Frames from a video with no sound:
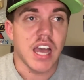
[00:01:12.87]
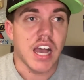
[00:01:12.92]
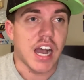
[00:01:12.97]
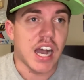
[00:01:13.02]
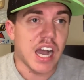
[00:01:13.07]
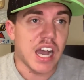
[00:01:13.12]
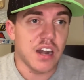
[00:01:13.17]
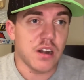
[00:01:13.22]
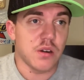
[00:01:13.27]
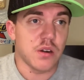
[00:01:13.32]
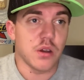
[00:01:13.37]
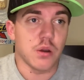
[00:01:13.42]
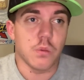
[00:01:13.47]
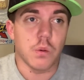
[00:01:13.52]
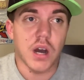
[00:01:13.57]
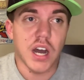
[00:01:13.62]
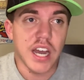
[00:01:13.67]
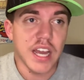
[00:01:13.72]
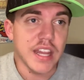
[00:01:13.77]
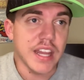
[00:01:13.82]
I don't know
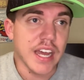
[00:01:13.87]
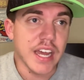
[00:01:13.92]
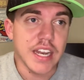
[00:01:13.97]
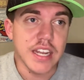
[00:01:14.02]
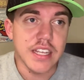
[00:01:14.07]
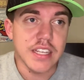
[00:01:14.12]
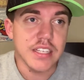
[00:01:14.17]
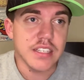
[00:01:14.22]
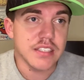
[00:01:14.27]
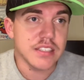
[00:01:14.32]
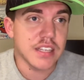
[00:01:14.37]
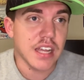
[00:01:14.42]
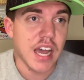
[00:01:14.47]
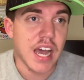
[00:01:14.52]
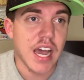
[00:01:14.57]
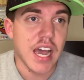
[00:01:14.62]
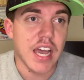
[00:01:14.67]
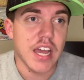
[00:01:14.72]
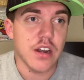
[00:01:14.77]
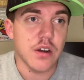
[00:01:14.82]
why that is.
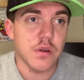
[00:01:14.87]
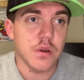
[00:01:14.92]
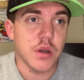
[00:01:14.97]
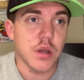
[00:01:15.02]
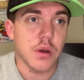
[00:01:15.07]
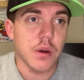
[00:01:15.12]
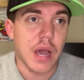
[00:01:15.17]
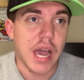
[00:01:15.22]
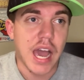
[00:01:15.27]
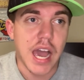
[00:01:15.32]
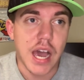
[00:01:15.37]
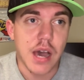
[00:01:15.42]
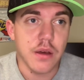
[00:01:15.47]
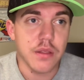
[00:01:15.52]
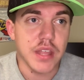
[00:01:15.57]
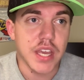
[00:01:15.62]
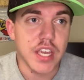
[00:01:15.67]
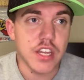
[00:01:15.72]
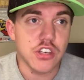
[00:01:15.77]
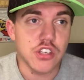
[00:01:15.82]
I don't know how
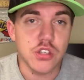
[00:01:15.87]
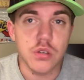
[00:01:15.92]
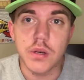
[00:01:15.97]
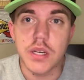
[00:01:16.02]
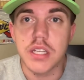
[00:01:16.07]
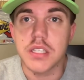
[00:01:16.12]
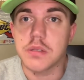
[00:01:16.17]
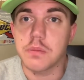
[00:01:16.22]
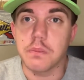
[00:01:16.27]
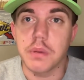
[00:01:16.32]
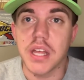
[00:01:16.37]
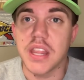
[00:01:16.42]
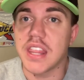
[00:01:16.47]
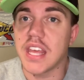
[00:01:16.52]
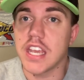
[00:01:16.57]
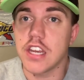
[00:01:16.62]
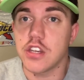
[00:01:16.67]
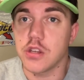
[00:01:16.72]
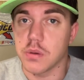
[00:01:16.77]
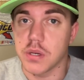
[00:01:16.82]
they do it, but
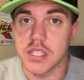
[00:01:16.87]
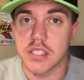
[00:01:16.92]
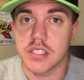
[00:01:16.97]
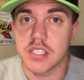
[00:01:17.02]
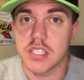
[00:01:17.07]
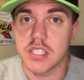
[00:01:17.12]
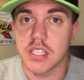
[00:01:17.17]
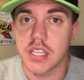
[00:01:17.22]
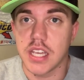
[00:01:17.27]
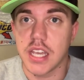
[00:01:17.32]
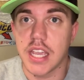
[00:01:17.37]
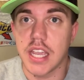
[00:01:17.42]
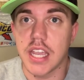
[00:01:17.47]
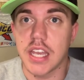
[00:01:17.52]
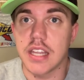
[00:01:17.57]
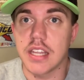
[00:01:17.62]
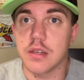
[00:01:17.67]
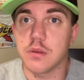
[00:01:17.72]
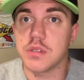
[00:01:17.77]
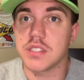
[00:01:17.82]
they do it.
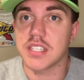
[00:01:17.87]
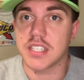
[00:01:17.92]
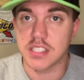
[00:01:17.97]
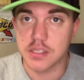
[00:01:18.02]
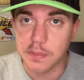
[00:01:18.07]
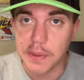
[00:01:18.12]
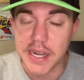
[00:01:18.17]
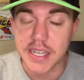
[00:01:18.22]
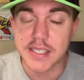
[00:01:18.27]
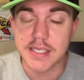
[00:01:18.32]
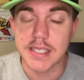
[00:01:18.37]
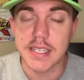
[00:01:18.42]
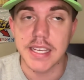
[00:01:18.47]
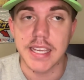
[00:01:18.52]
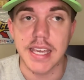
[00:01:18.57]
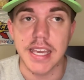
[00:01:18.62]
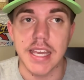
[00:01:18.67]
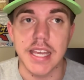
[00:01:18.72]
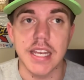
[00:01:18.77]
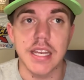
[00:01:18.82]
And it was expected
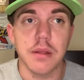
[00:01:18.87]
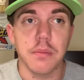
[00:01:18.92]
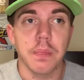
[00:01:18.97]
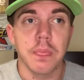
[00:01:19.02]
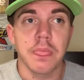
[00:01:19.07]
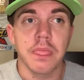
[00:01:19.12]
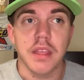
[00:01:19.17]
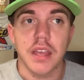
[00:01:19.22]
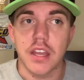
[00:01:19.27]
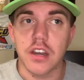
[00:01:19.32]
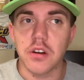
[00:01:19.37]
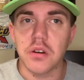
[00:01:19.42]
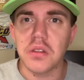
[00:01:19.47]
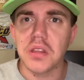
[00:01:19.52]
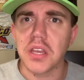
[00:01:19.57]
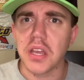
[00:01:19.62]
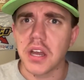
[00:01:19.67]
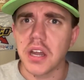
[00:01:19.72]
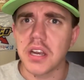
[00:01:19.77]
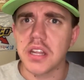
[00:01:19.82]
again. And
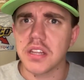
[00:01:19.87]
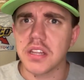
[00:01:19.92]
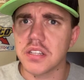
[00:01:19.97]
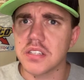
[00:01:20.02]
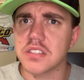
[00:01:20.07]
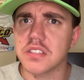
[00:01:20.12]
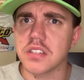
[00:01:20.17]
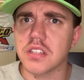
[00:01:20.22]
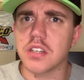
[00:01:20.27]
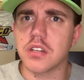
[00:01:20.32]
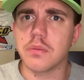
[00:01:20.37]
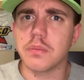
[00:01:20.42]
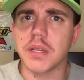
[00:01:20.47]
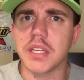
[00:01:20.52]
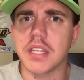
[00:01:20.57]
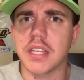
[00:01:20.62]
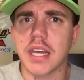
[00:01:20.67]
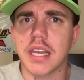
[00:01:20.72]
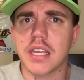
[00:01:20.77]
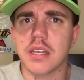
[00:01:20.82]
early on, it looked a little
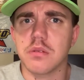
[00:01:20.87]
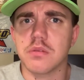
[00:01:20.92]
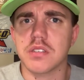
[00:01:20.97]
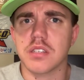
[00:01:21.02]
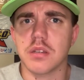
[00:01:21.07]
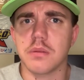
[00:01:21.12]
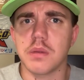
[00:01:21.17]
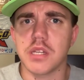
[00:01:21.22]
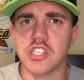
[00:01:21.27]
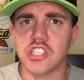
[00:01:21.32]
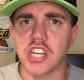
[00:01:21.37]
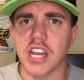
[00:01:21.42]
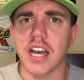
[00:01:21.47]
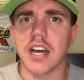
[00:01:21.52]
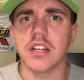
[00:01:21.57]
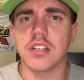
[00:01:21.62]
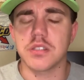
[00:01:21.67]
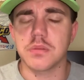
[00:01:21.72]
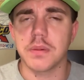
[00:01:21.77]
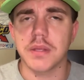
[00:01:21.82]
bit like it was going to be
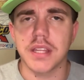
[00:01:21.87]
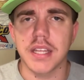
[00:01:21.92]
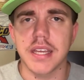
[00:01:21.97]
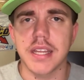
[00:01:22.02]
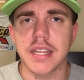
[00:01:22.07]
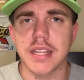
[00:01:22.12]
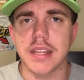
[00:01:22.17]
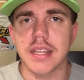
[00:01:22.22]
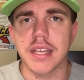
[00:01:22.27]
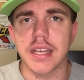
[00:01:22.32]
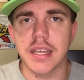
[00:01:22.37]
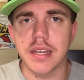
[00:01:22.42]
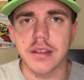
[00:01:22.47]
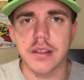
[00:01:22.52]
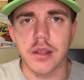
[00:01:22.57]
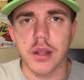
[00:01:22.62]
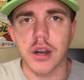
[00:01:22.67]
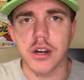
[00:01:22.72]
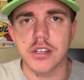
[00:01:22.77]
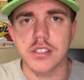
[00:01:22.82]
challenged, but then at the end,
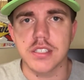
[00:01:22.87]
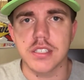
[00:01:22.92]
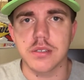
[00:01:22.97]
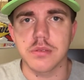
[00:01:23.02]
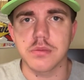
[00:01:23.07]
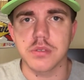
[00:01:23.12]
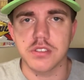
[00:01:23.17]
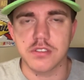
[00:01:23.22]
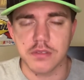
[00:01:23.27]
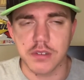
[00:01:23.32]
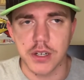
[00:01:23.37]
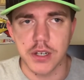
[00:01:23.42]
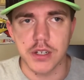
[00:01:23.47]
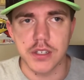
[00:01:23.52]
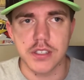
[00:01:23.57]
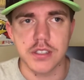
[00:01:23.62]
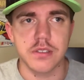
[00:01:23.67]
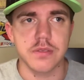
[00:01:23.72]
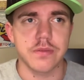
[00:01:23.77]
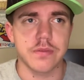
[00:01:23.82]
Larson was
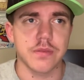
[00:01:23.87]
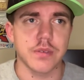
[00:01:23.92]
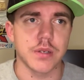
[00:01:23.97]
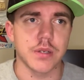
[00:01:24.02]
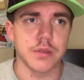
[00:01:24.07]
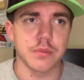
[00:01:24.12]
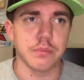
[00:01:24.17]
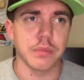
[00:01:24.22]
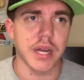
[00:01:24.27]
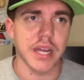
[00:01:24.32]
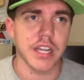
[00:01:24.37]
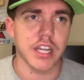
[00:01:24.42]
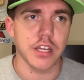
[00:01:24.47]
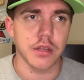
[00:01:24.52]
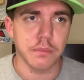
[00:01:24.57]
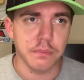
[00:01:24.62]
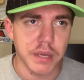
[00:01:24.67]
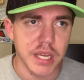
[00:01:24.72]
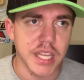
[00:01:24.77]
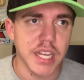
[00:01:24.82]
first for by a
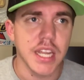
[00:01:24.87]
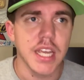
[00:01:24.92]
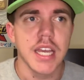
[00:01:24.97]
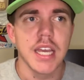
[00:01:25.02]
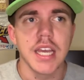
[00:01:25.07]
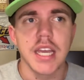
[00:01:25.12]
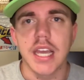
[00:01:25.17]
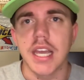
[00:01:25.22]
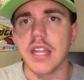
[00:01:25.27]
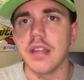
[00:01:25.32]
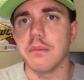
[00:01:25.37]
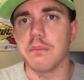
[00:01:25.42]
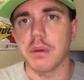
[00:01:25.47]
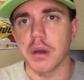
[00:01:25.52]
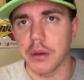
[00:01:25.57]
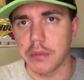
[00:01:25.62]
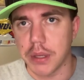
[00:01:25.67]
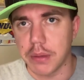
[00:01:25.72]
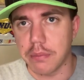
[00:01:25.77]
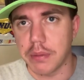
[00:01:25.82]
good bit, and then
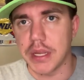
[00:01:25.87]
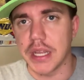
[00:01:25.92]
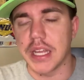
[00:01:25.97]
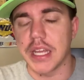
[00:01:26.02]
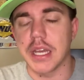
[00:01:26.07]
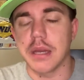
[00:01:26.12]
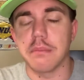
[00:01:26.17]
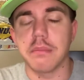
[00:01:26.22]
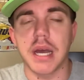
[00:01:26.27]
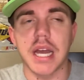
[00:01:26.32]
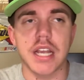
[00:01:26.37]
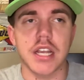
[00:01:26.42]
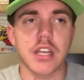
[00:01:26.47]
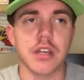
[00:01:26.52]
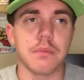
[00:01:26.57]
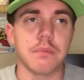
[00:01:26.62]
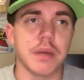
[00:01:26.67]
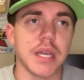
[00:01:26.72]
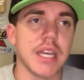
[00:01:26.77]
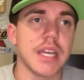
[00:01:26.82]
Bowman beat him by a
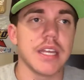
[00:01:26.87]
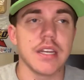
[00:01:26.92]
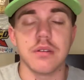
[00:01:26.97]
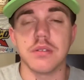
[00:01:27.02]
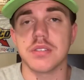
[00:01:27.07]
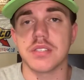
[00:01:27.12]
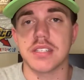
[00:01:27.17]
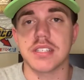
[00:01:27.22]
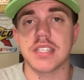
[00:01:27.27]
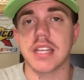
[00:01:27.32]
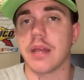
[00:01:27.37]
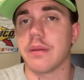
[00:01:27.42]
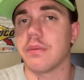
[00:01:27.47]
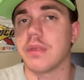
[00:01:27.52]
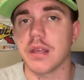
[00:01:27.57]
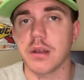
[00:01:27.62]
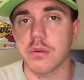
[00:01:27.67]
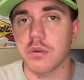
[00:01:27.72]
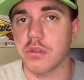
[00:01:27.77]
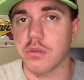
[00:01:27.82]
good bit, and it was the same
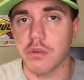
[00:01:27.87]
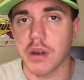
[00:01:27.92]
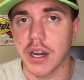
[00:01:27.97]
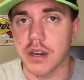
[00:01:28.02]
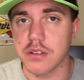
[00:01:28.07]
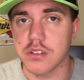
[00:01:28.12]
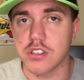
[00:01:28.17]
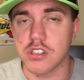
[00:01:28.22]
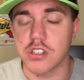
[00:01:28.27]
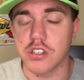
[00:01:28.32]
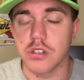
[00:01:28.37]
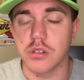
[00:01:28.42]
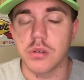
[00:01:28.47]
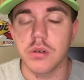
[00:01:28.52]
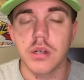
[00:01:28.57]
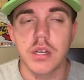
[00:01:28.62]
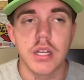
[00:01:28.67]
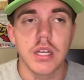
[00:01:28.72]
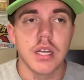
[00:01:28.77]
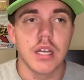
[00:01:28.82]
thing with round two.
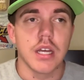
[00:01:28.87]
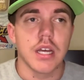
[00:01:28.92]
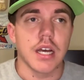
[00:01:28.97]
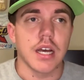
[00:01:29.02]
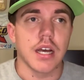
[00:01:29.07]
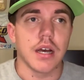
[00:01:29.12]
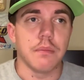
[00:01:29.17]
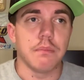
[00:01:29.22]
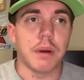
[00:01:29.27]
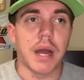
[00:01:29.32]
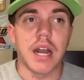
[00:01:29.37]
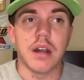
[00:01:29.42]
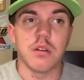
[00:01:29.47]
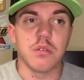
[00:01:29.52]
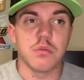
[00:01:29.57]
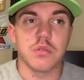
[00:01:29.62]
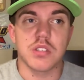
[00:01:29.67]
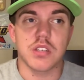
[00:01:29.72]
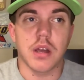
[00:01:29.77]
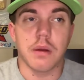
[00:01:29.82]

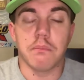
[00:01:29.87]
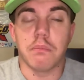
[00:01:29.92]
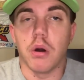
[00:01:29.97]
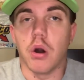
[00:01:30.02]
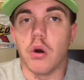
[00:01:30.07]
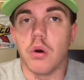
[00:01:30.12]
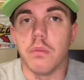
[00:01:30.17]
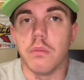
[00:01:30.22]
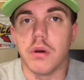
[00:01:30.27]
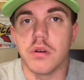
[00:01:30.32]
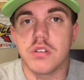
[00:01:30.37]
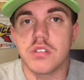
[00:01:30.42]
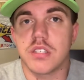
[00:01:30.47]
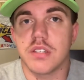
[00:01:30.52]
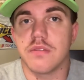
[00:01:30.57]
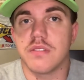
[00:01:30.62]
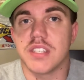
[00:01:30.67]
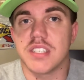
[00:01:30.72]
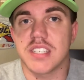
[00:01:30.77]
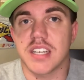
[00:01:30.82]
Byron was on pole most
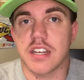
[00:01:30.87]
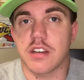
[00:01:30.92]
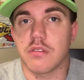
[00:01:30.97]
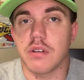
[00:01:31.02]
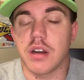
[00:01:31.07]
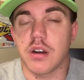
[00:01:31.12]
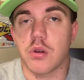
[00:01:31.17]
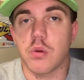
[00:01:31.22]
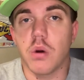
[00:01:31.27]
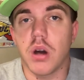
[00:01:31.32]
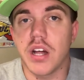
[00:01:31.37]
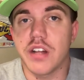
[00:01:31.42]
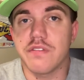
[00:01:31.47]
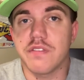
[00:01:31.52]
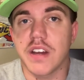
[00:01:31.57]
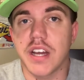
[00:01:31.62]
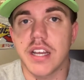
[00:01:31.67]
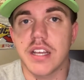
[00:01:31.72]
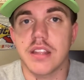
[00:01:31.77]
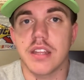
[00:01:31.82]
of the second round of
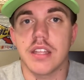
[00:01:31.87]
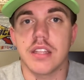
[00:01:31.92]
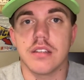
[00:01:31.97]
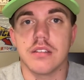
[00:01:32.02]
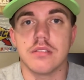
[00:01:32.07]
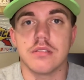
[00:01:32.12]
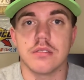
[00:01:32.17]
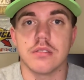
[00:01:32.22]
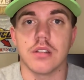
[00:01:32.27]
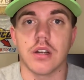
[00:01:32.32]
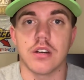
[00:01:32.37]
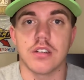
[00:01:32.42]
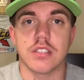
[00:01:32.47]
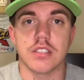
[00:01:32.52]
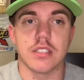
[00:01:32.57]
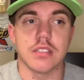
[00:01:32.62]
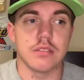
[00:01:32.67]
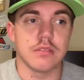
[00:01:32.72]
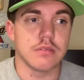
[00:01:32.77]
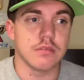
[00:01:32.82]
qualifying, then
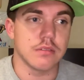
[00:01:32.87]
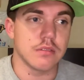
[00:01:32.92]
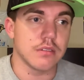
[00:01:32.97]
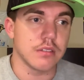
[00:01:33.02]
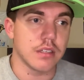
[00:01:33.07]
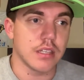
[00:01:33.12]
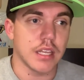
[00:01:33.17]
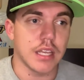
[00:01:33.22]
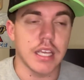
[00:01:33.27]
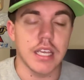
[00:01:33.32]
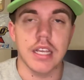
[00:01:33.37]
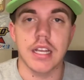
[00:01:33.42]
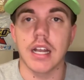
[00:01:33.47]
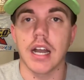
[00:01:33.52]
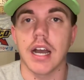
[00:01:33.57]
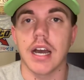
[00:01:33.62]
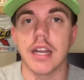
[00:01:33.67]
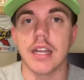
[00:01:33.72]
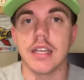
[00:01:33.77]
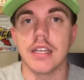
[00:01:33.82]
Larson, he
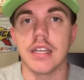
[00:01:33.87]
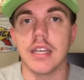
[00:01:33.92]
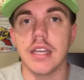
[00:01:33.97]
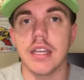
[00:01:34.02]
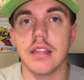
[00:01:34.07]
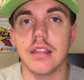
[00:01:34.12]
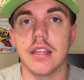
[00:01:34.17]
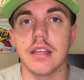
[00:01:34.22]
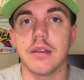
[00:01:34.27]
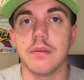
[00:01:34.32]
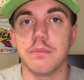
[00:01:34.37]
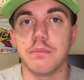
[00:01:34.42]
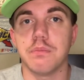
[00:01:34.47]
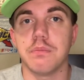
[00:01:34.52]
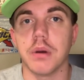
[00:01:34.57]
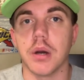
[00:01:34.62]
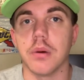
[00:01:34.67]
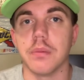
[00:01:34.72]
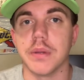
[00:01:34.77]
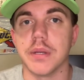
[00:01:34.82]
got it, and then
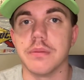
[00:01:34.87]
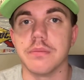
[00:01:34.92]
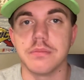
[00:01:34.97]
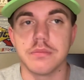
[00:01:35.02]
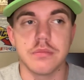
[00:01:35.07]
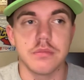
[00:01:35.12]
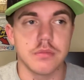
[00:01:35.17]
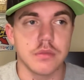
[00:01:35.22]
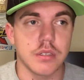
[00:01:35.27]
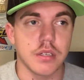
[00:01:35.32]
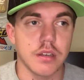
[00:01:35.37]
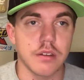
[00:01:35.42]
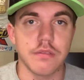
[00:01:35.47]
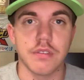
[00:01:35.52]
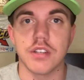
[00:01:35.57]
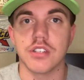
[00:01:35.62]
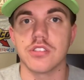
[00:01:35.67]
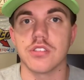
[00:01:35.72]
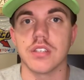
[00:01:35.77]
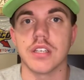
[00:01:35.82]
Bowman
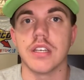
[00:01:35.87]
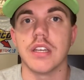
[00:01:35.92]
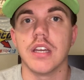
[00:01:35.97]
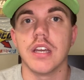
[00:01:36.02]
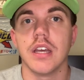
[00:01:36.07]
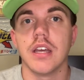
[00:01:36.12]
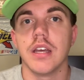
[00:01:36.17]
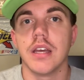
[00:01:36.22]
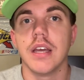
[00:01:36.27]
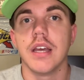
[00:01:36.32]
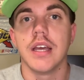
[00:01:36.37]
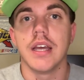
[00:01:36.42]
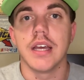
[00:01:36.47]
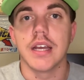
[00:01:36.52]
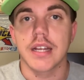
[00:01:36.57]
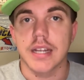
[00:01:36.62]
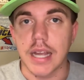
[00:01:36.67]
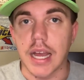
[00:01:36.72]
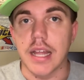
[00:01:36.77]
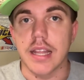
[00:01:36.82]
eventually
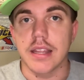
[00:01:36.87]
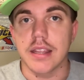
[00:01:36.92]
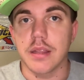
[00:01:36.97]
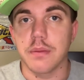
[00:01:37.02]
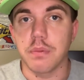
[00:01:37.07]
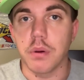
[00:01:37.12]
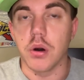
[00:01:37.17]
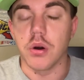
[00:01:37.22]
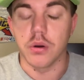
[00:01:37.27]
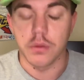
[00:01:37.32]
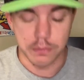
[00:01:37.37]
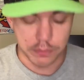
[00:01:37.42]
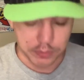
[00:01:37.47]
got the pole.